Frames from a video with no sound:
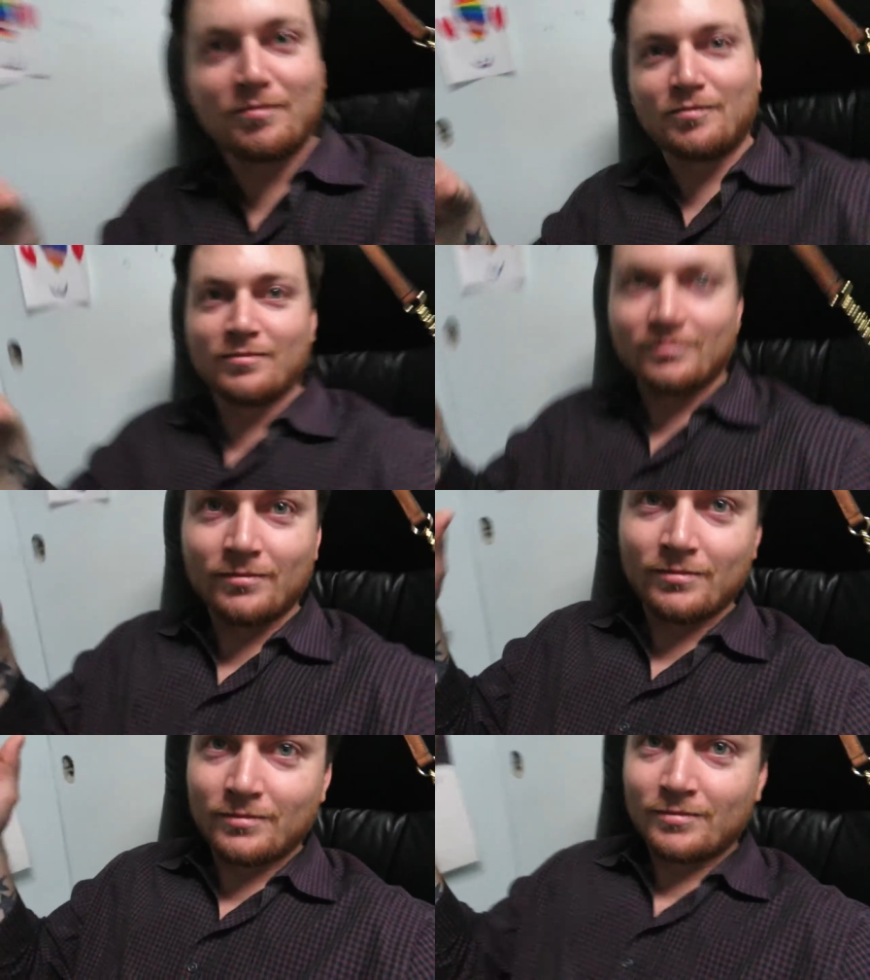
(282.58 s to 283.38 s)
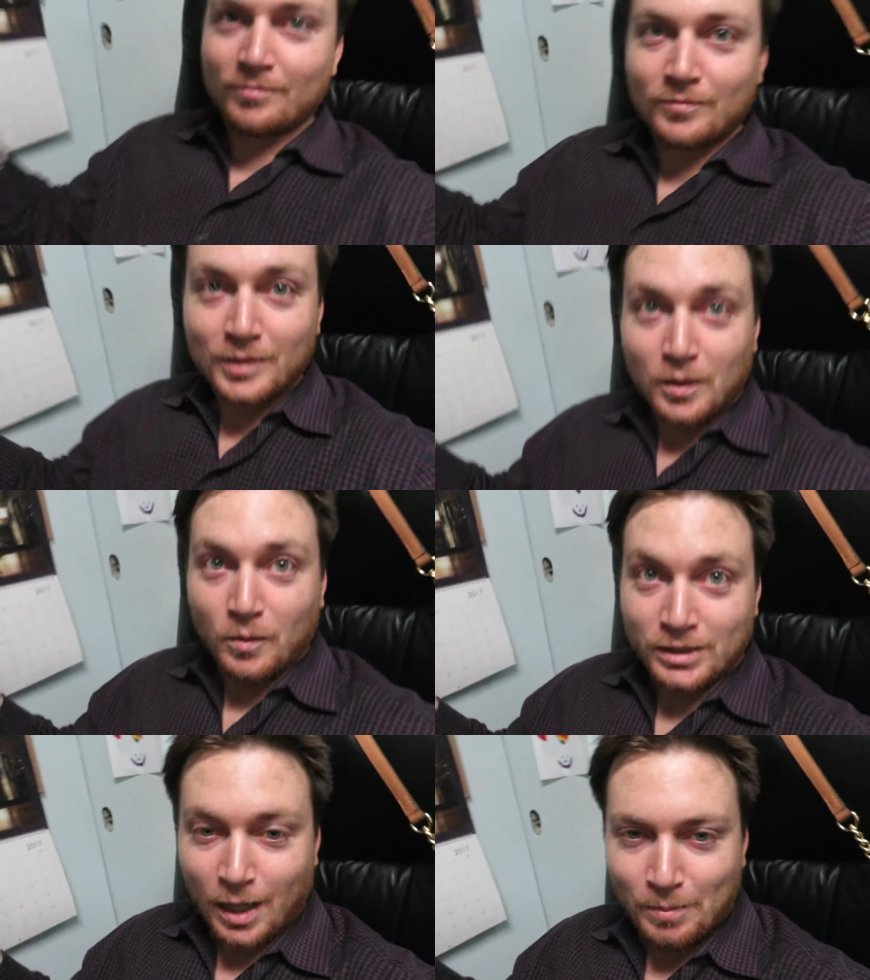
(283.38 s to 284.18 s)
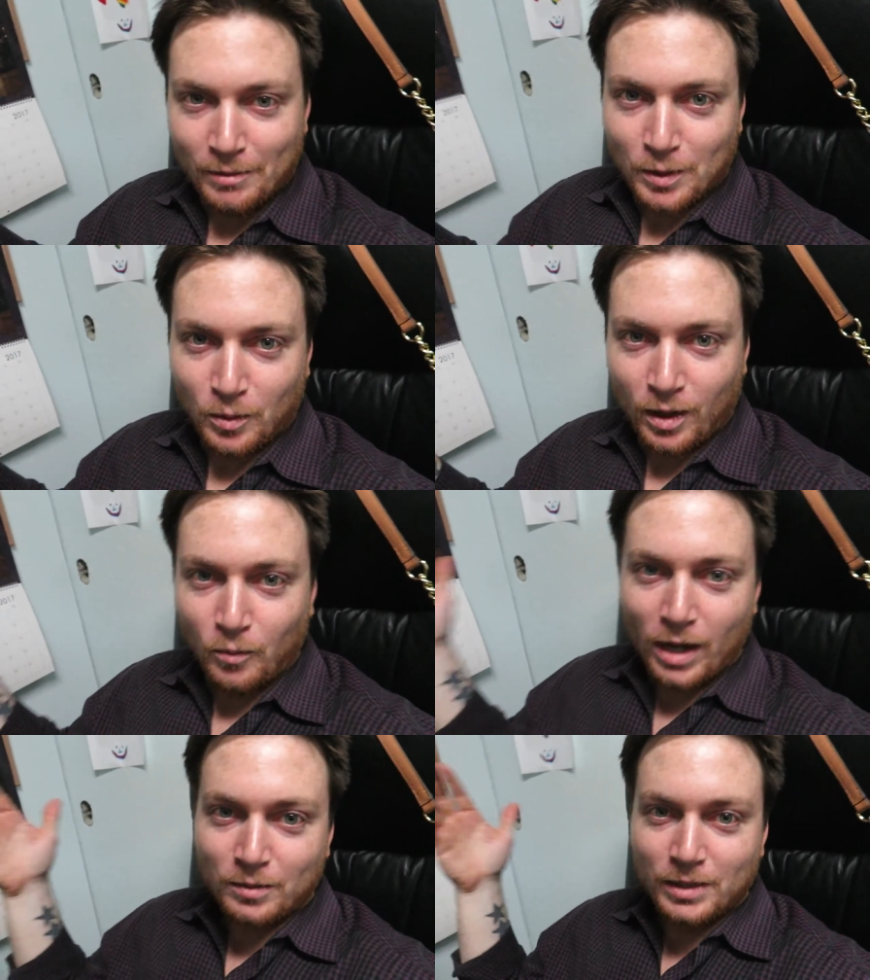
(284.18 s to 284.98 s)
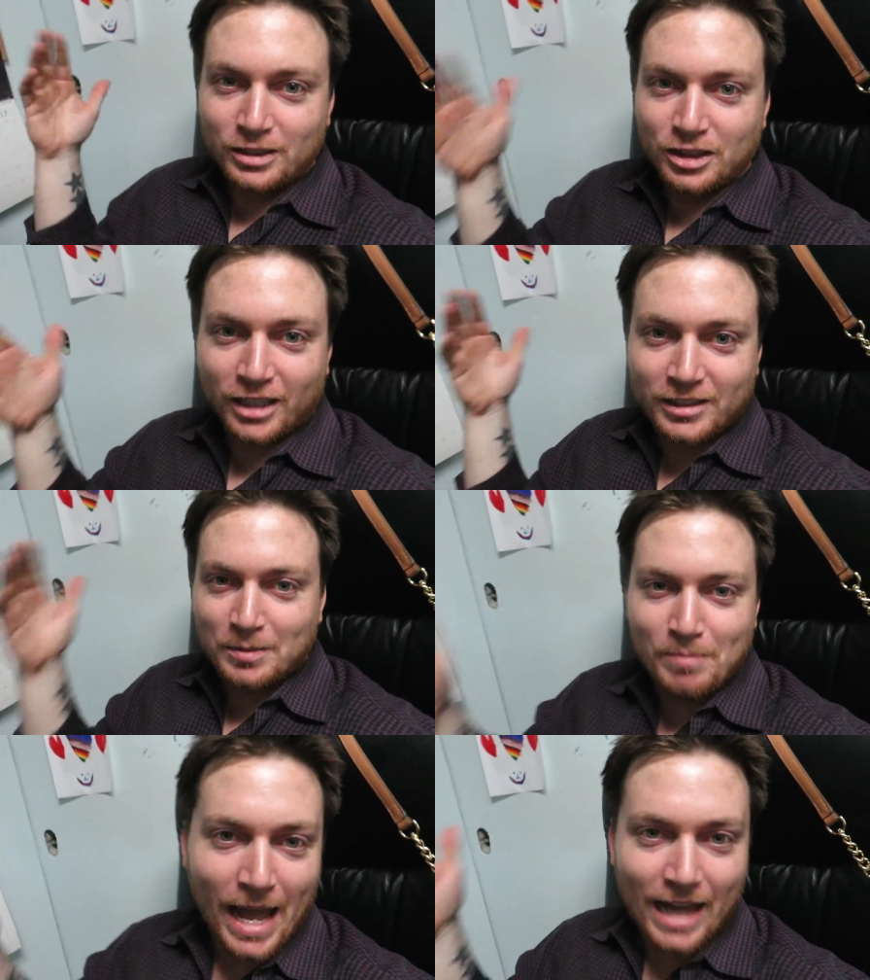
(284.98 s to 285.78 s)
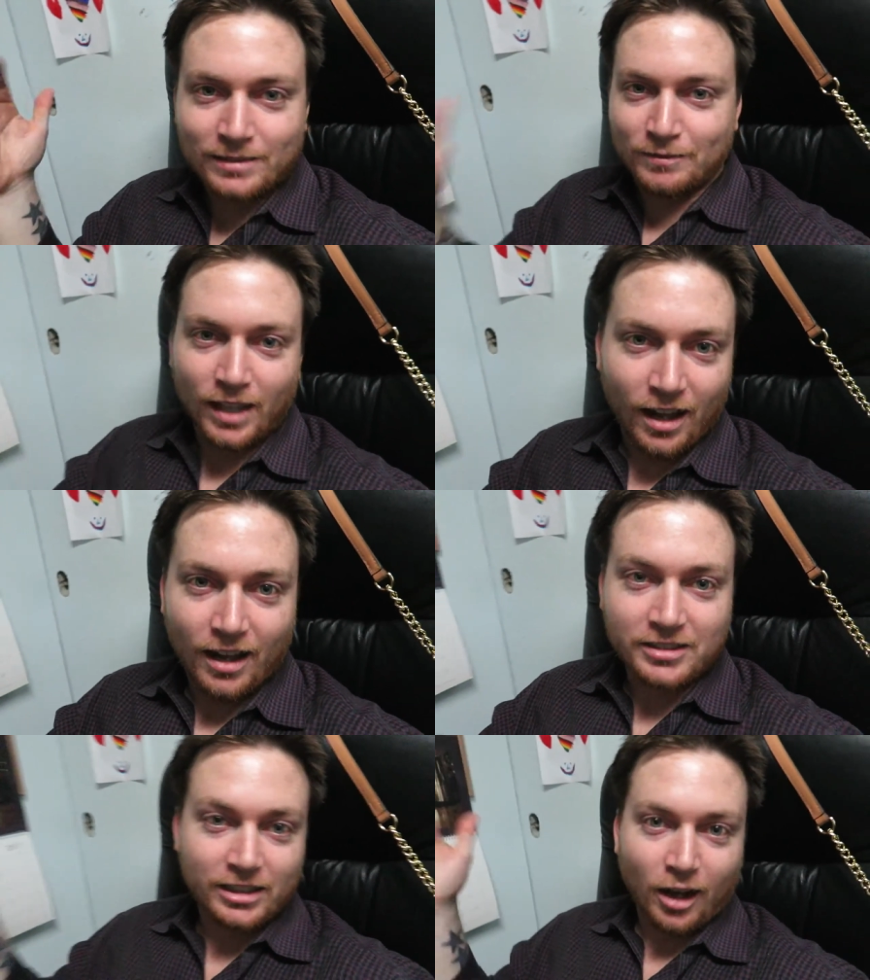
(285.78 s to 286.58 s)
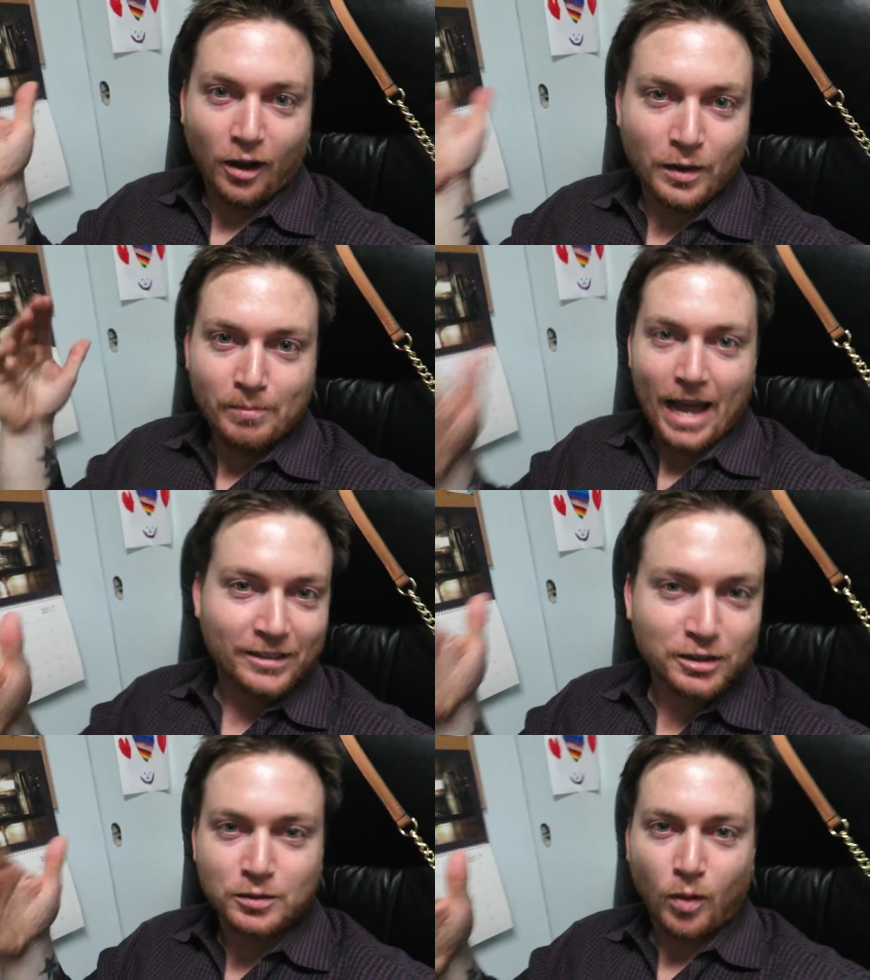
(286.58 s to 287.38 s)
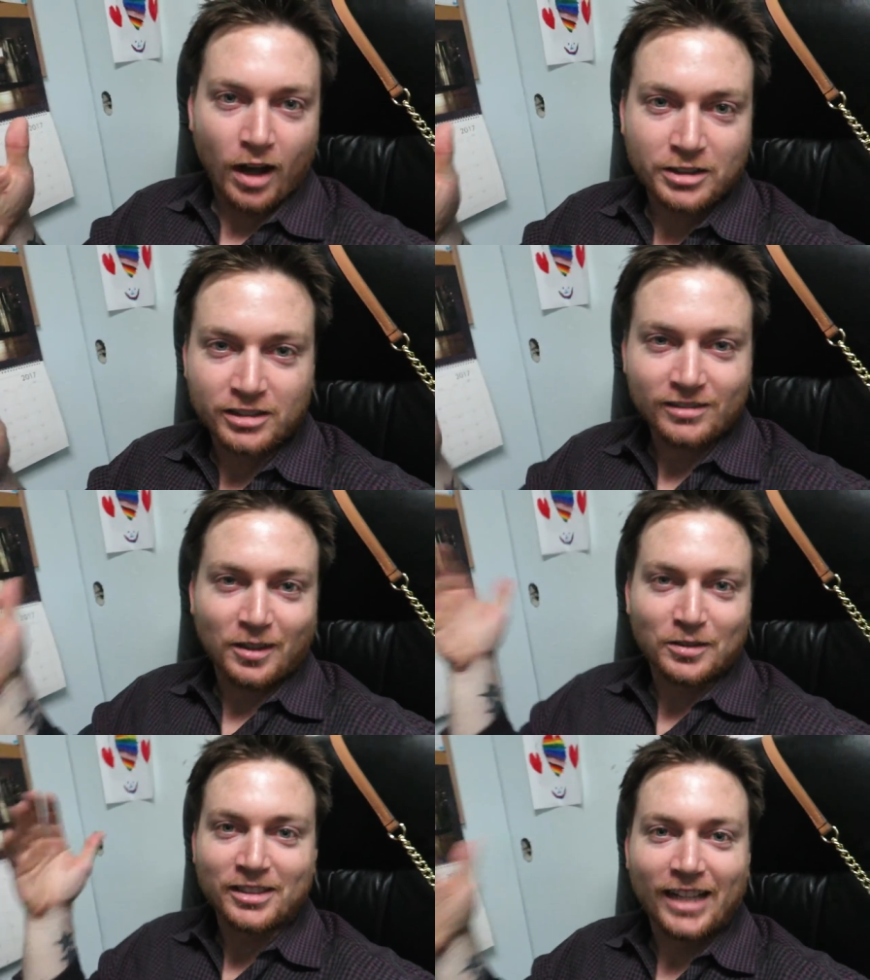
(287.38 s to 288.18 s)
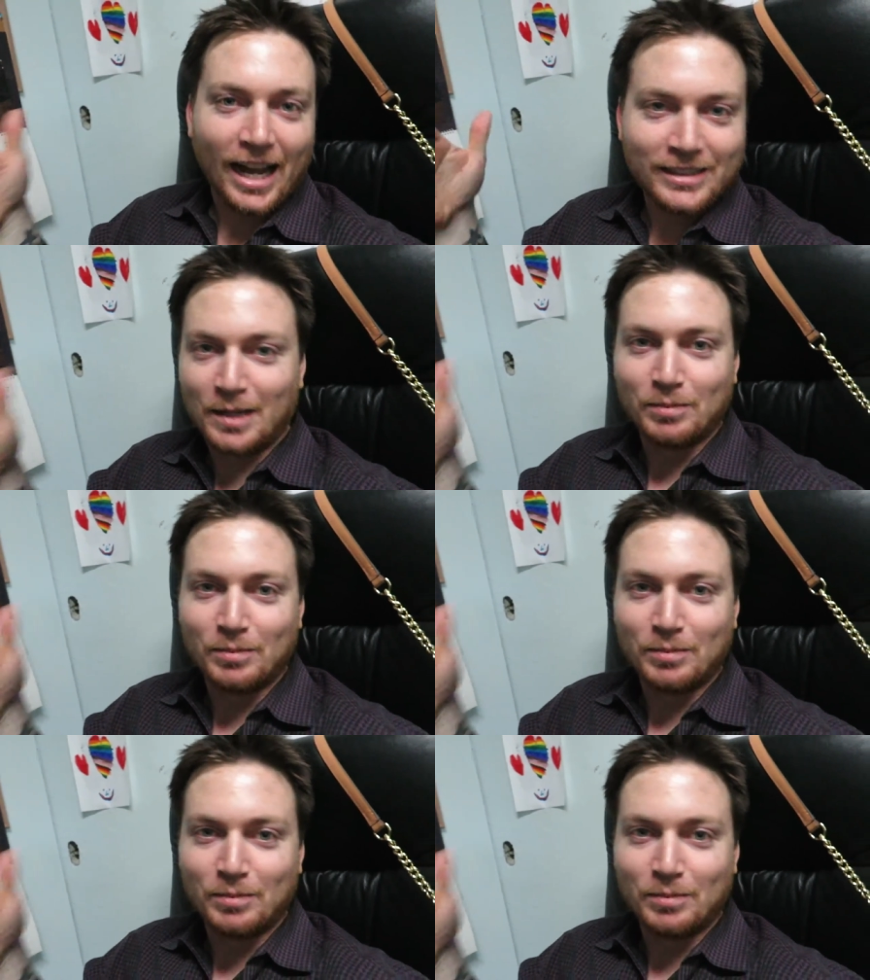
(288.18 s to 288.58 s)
Bye. What's up, everyone? Welcome to Justin Bass Vlogs and all the bastards watching on tonight's